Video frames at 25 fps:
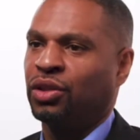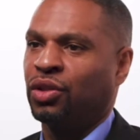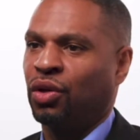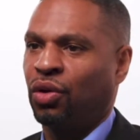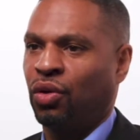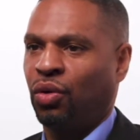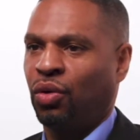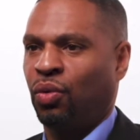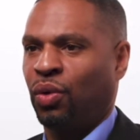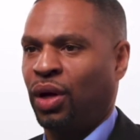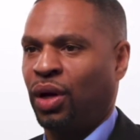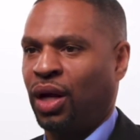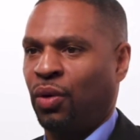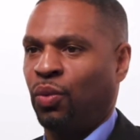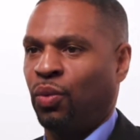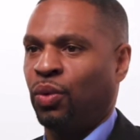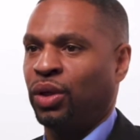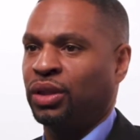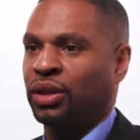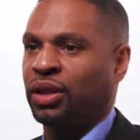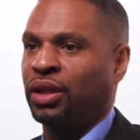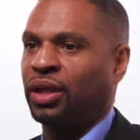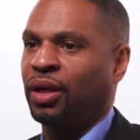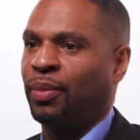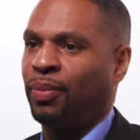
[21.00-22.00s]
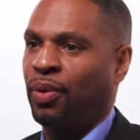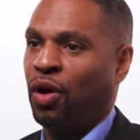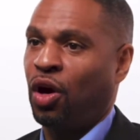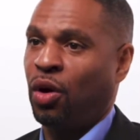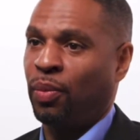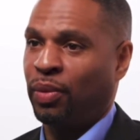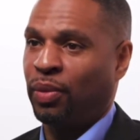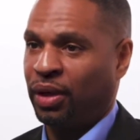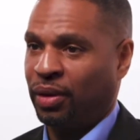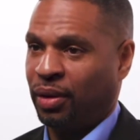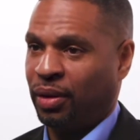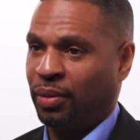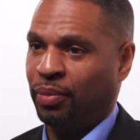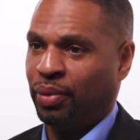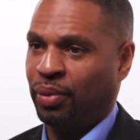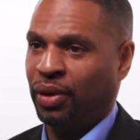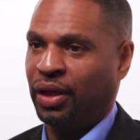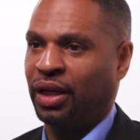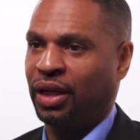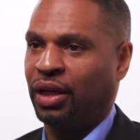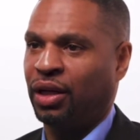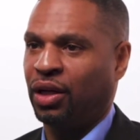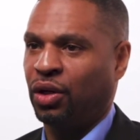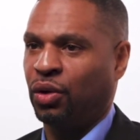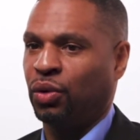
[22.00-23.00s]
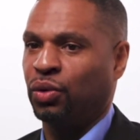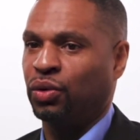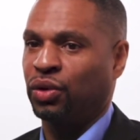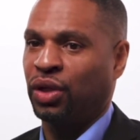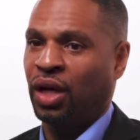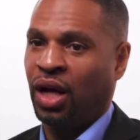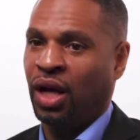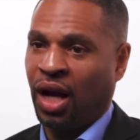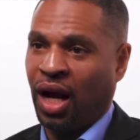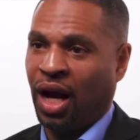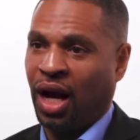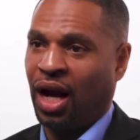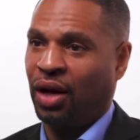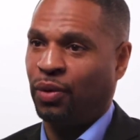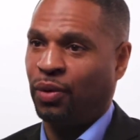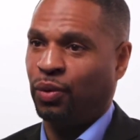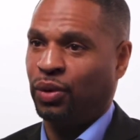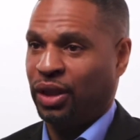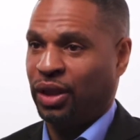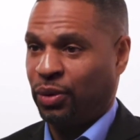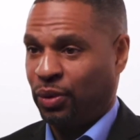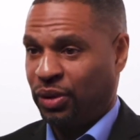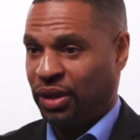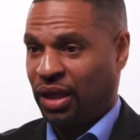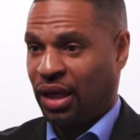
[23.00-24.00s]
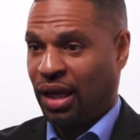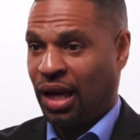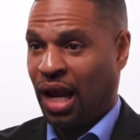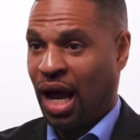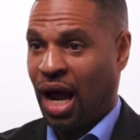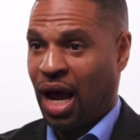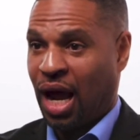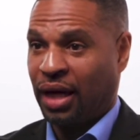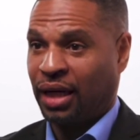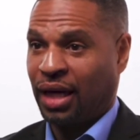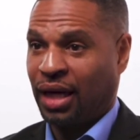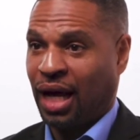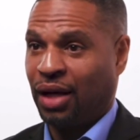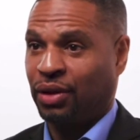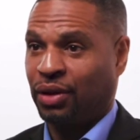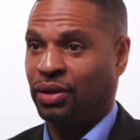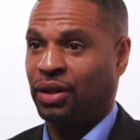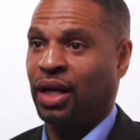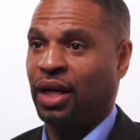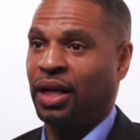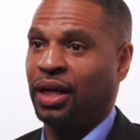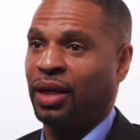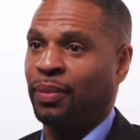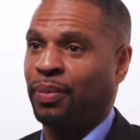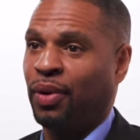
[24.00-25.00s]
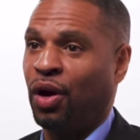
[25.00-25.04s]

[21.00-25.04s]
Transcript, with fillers: So when I went to the apartment in plain clothes, it was a line outside of the